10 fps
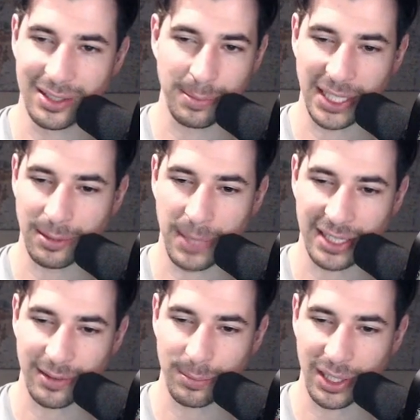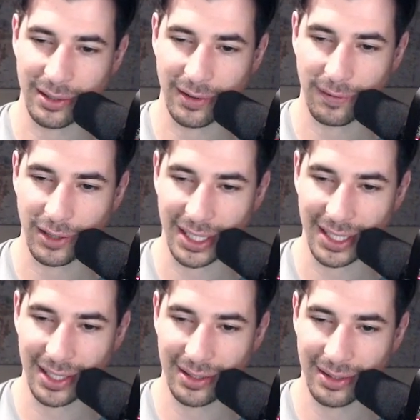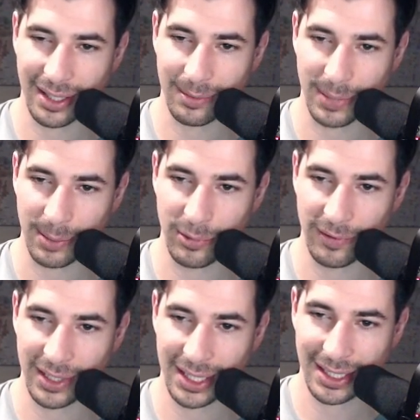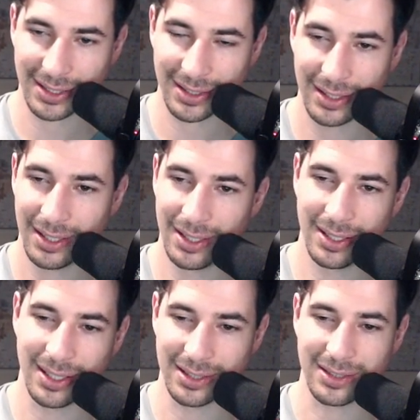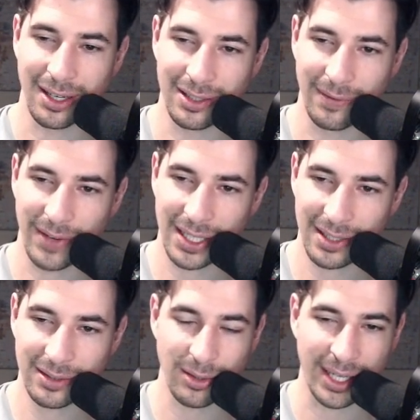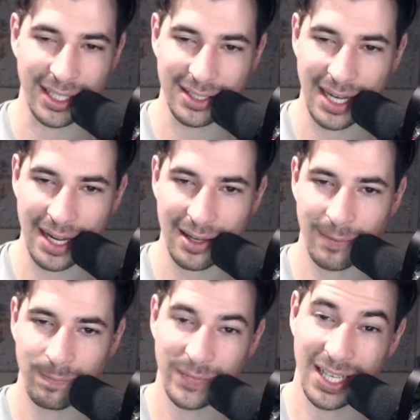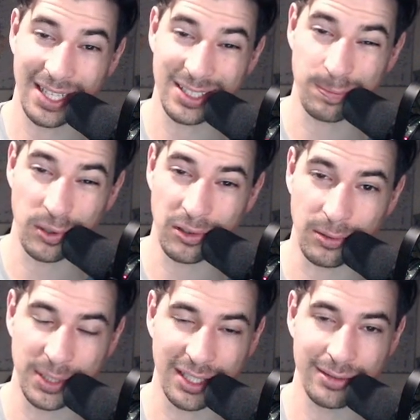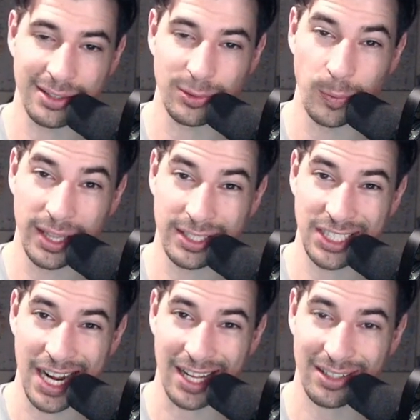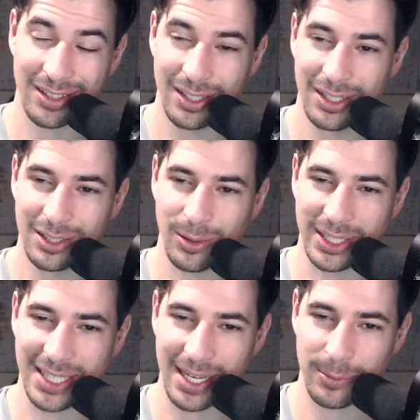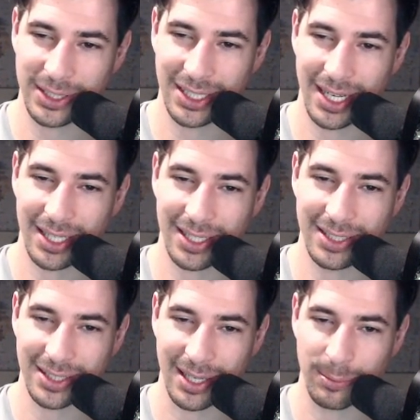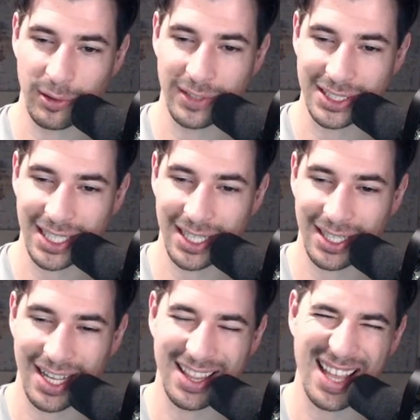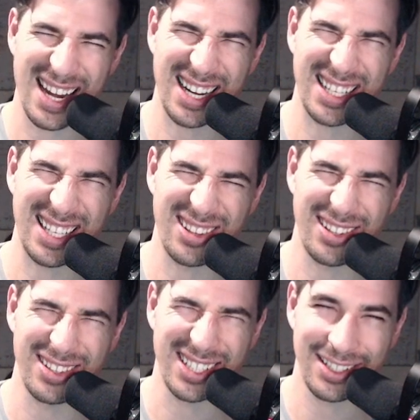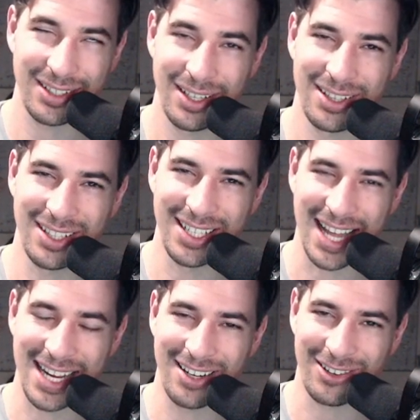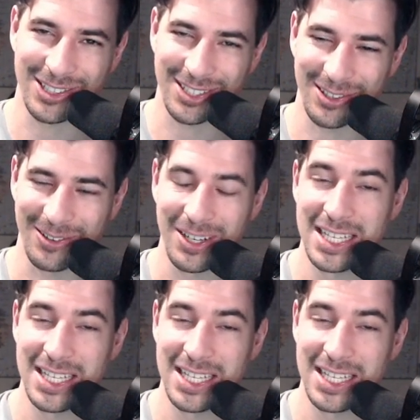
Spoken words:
makes a massive blunder, forgetting that by moving this, it's undefended. So I can take. And it's brutal because it's with check. So I take with check. He's got to move his king. And then I get the knight also.